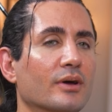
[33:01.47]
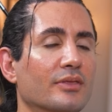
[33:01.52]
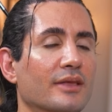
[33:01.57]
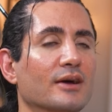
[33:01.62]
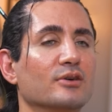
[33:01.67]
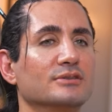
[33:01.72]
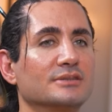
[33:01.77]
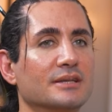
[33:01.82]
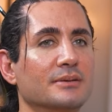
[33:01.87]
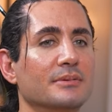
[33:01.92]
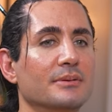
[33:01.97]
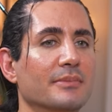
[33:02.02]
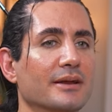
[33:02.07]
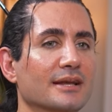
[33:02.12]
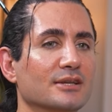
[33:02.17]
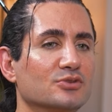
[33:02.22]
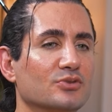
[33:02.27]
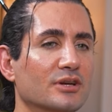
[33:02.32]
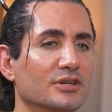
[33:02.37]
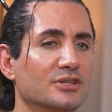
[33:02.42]
what, that was going to be
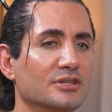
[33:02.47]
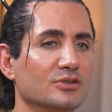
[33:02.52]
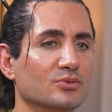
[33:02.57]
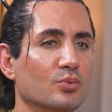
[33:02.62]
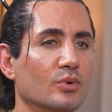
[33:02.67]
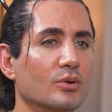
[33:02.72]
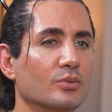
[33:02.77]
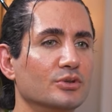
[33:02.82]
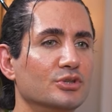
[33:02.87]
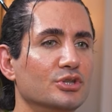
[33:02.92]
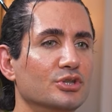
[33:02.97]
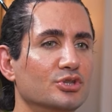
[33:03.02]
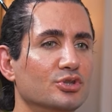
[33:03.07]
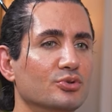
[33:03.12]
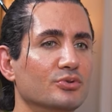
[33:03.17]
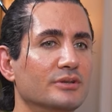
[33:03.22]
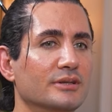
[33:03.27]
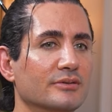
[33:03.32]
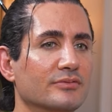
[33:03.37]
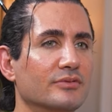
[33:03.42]
my next question is, what would you
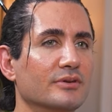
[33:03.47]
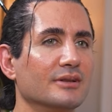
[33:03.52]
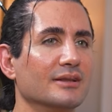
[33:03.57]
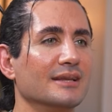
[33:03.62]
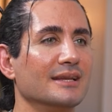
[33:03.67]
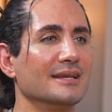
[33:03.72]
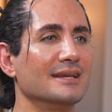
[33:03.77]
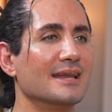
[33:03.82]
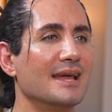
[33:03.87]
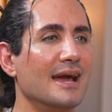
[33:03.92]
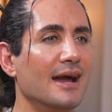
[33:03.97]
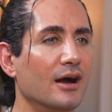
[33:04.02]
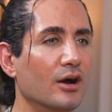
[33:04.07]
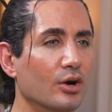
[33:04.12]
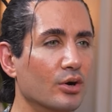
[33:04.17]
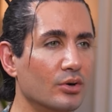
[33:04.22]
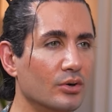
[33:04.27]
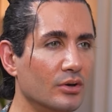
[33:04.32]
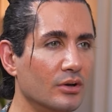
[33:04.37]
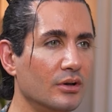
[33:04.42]
do differently
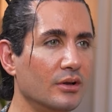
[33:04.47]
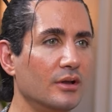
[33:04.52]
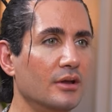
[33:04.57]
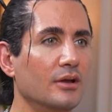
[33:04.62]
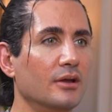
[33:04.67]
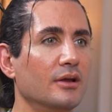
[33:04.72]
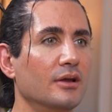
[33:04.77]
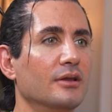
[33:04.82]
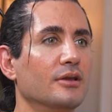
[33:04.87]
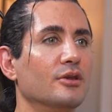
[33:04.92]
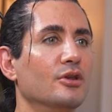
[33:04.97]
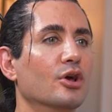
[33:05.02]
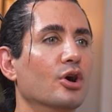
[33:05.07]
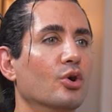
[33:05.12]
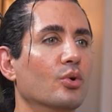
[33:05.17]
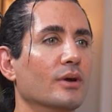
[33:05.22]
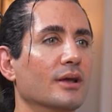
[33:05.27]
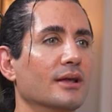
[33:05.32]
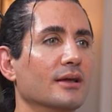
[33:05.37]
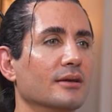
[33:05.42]
now,
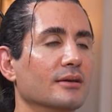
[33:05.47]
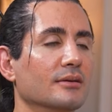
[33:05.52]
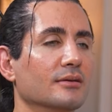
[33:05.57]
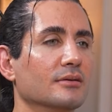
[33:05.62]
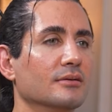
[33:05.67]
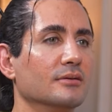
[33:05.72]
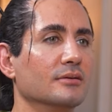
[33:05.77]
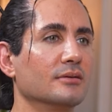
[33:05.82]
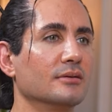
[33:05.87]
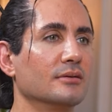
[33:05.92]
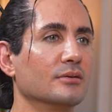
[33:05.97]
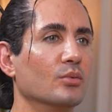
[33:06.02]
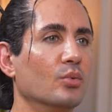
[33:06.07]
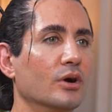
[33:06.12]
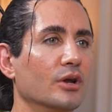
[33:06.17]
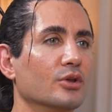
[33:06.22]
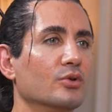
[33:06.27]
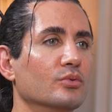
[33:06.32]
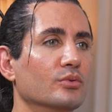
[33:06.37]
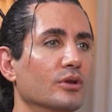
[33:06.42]
knowing
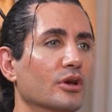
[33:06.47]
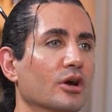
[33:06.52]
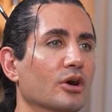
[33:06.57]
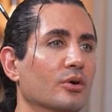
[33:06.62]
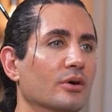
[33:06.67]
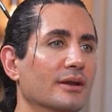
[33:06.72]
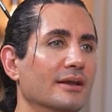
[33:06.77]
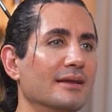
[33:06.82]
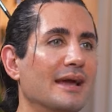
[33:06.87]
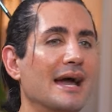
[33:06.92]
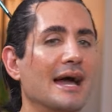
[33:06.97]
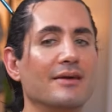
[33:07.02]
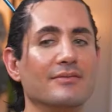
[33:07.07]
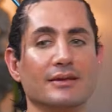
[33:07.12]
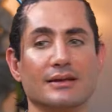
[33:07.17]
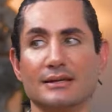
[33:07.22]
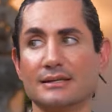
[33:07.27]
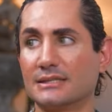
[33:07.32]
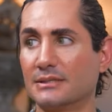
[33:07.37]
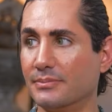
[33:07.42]
what you know and
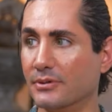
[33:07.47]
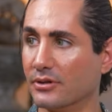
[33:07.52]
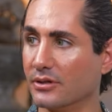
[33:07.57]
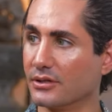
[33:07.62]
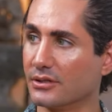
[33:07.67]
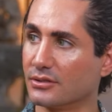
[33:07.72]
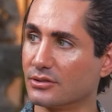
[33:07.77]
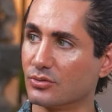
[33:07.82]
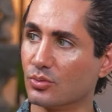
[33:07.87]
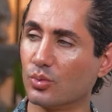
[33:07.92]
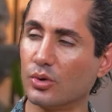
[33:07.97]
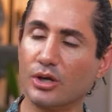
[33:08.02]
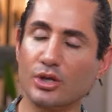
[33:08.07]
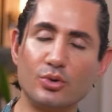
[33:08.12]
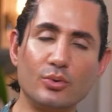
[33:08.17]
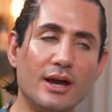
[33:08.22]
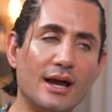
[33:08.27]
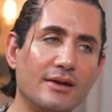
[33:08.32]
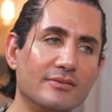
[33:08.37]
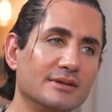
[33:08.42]
having experienced what
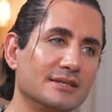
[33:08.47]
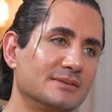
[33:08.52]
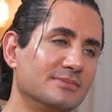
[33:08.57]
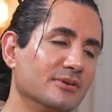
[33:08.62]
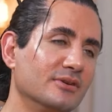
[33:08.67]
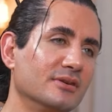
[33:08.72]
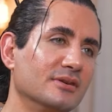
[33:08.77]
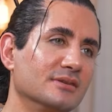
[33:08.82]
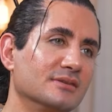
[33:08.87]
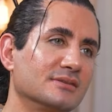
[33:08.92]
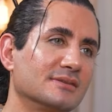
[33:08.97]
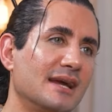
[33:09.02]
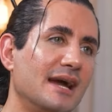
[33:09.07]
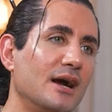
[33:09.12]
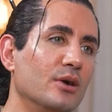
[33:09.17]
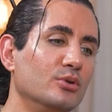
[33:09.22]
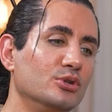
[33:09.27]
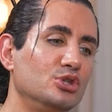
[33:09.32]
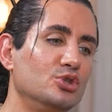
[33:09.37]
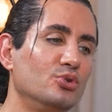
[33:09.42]
you have experienced? How